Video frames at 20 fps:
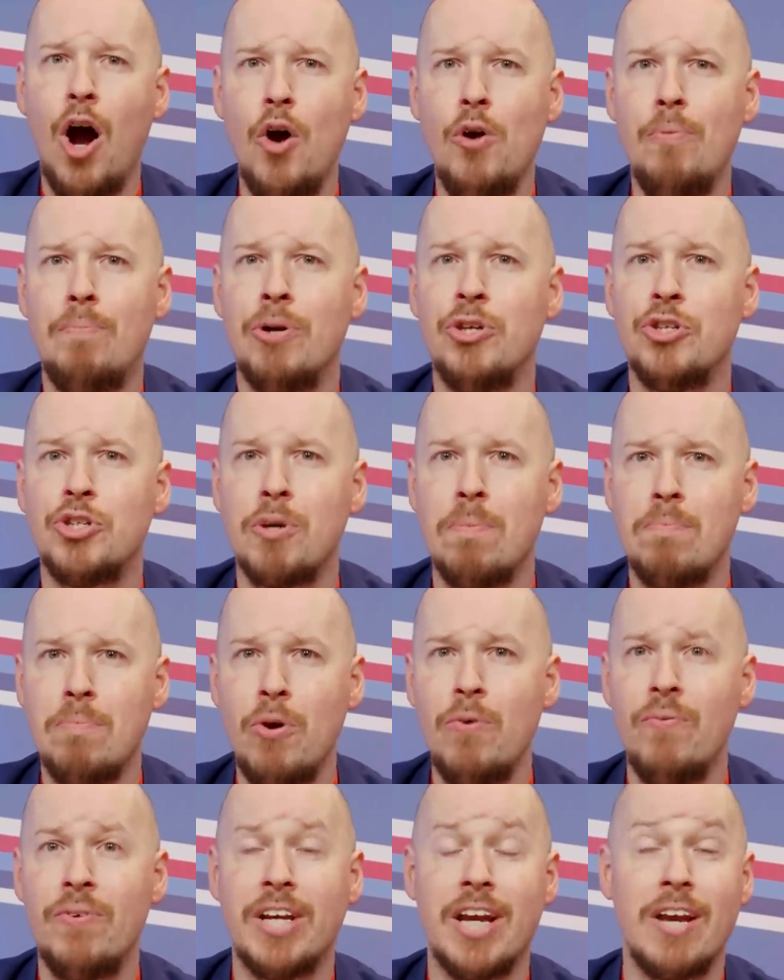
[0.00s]
open to
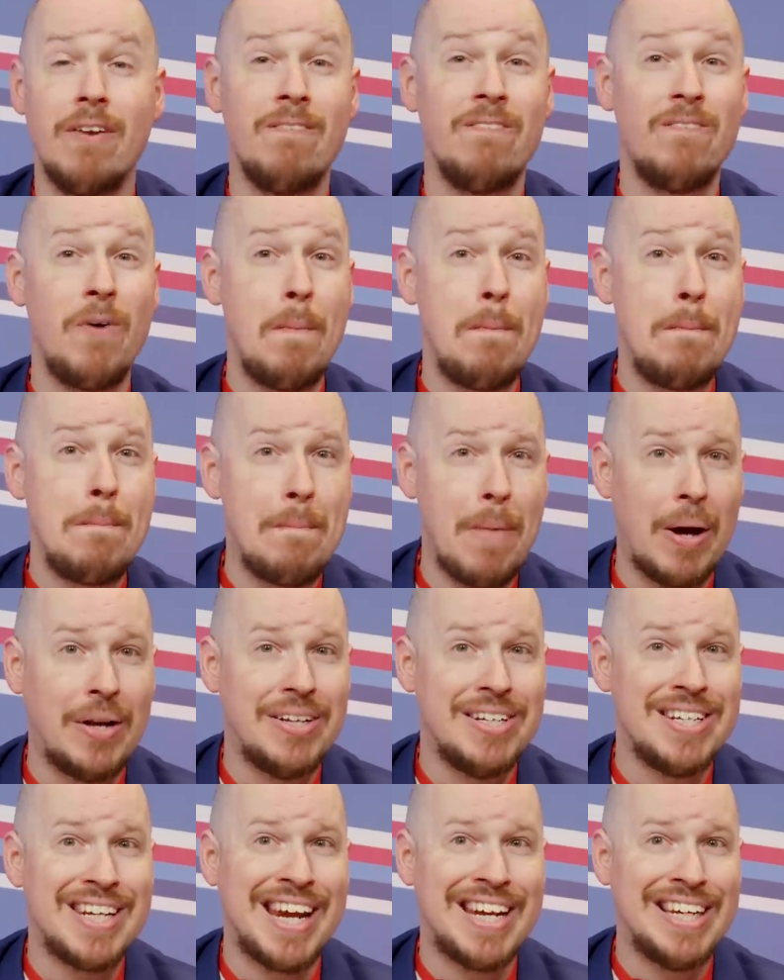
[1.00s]
moving it from
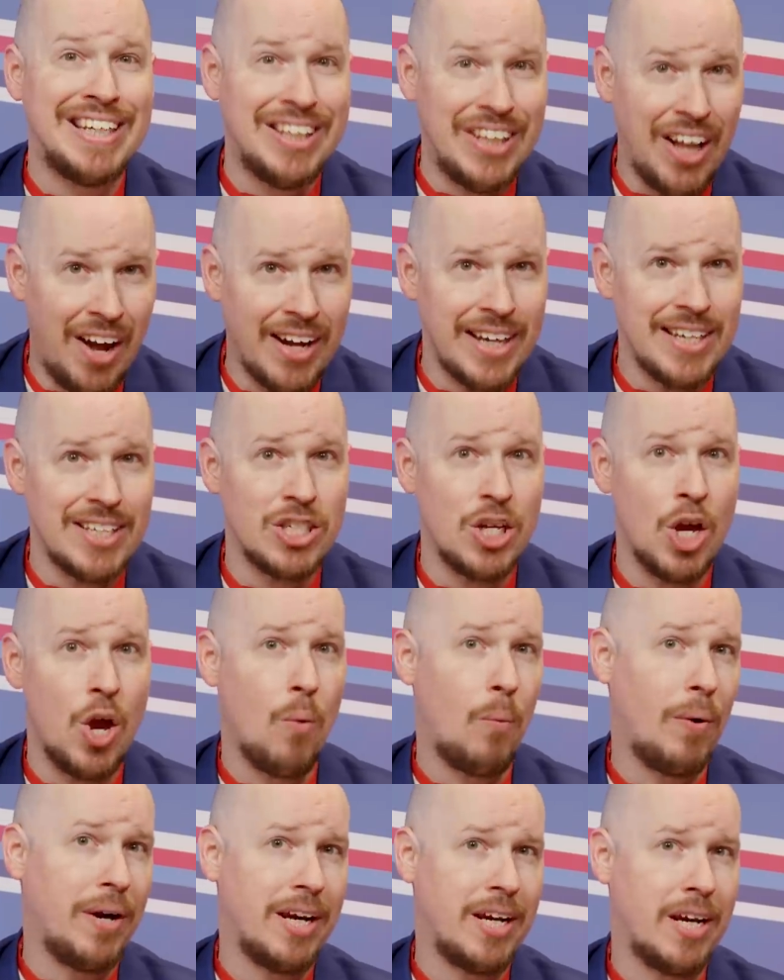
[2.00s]
Monday night
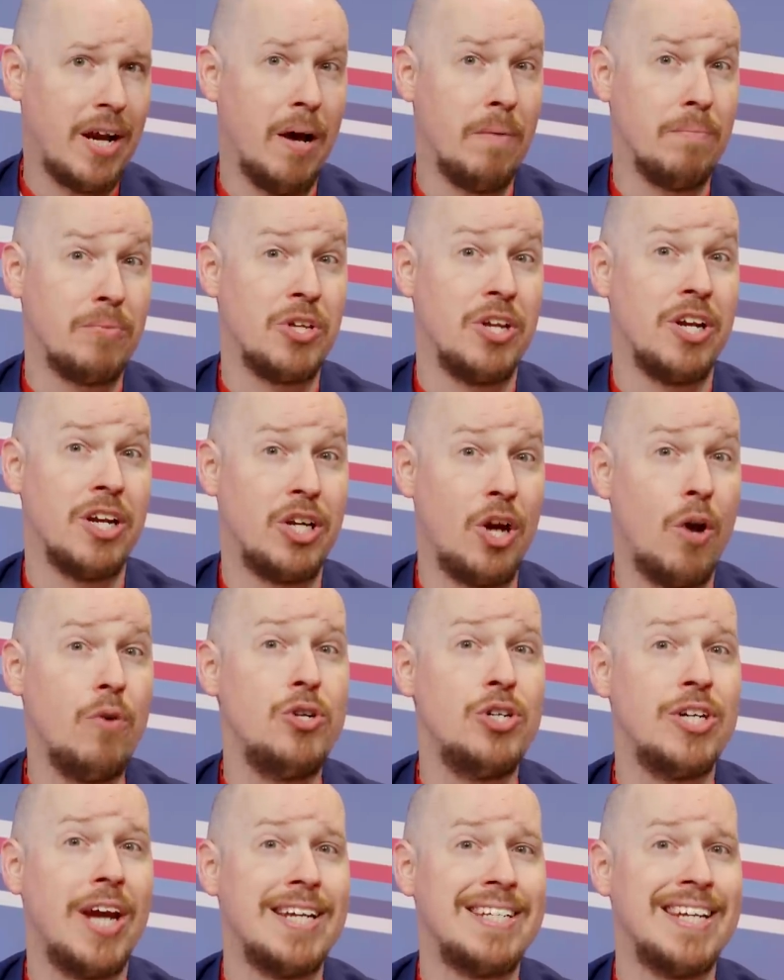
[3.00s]
when it comes to
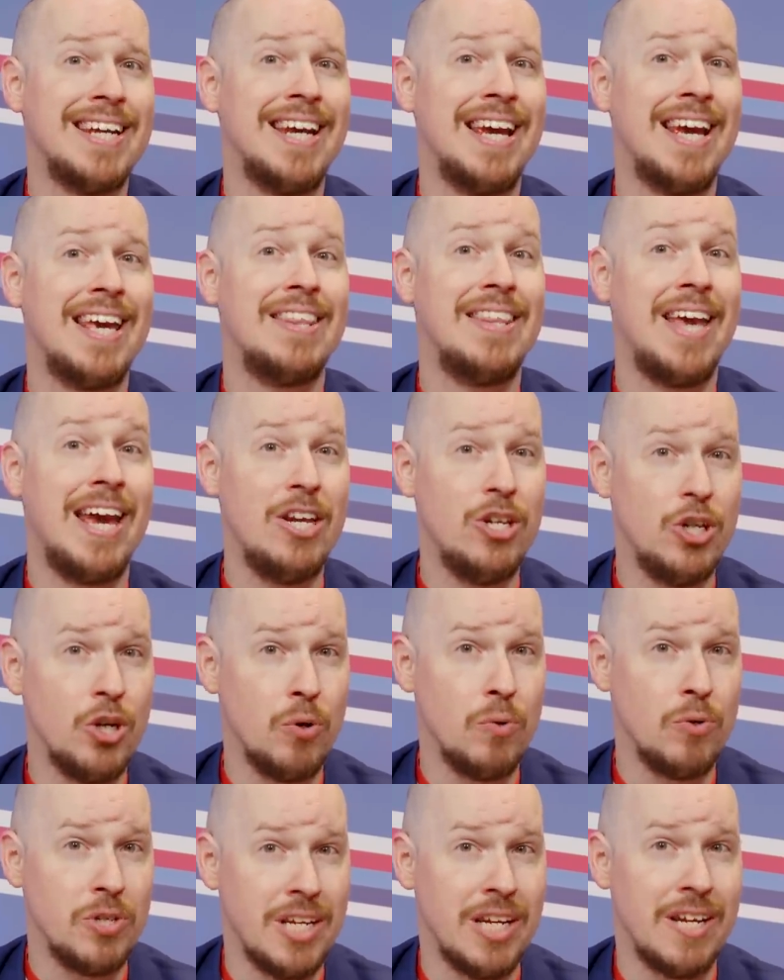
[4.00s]
negotiating their
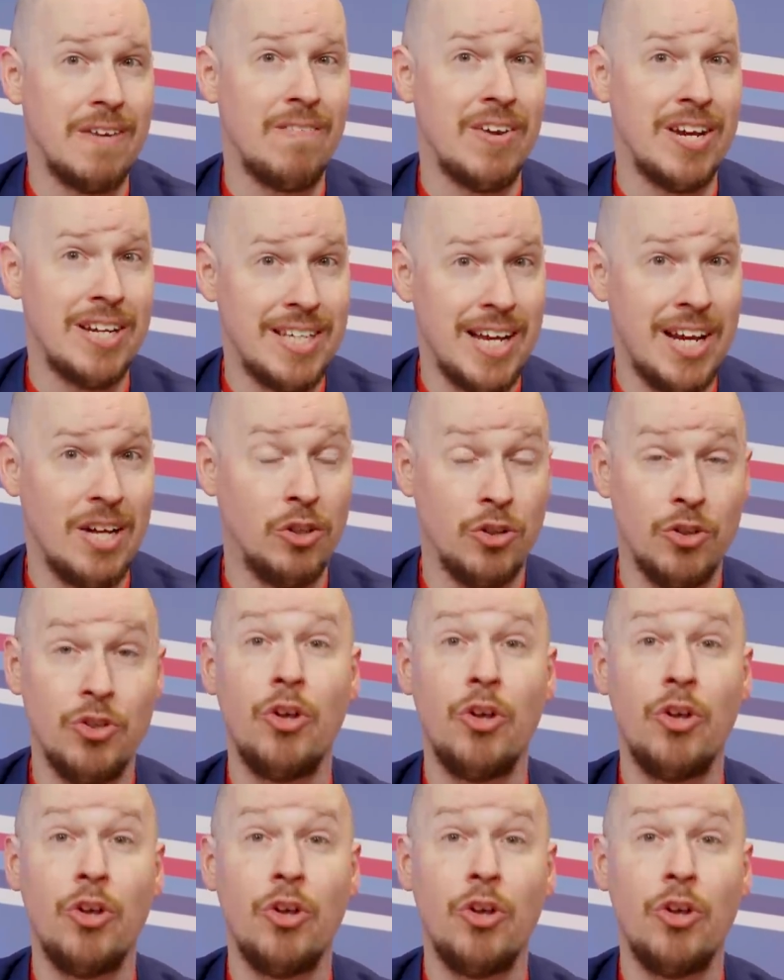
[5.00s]
new TV deal.